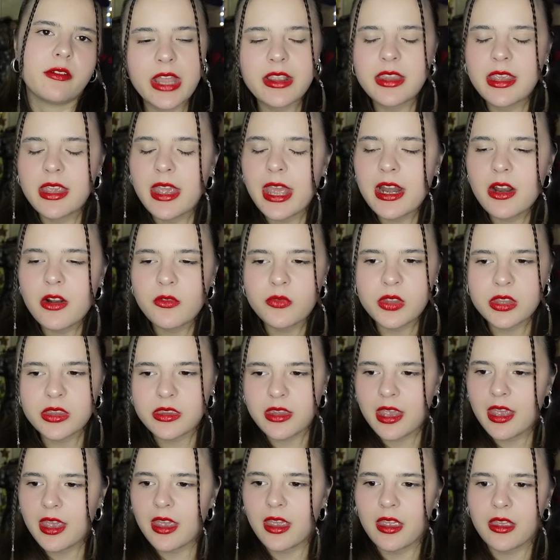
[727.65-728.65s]
At the end of the
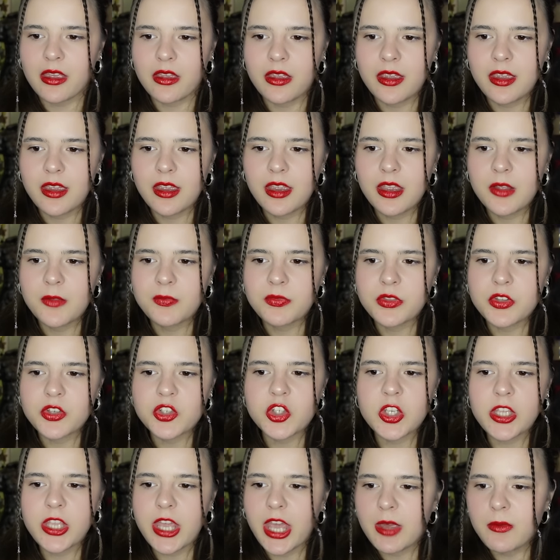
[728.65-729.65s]
day,
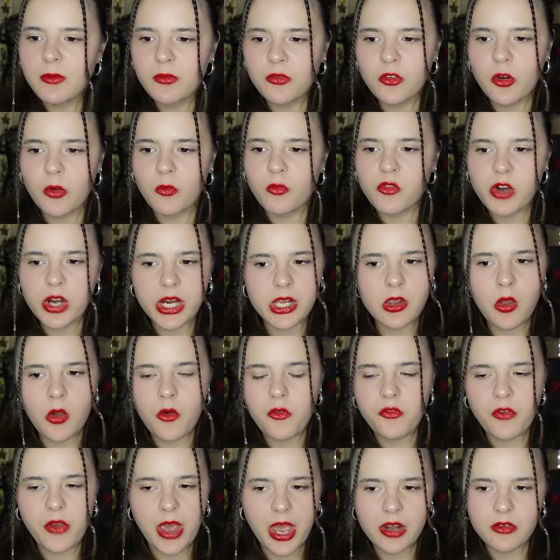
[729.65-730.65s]
she came from Raylo
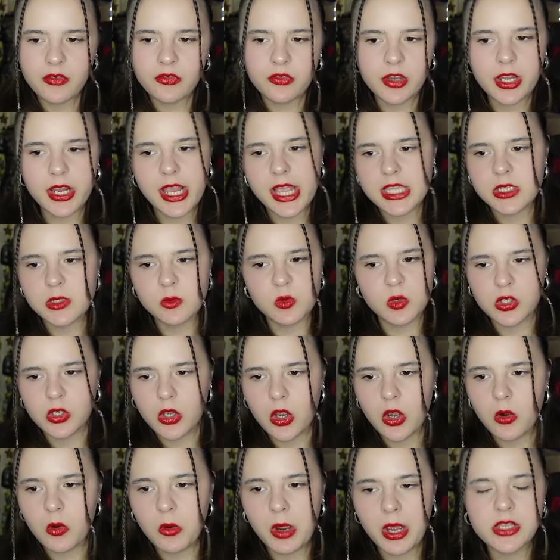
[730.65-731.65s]
fanfic, as we know.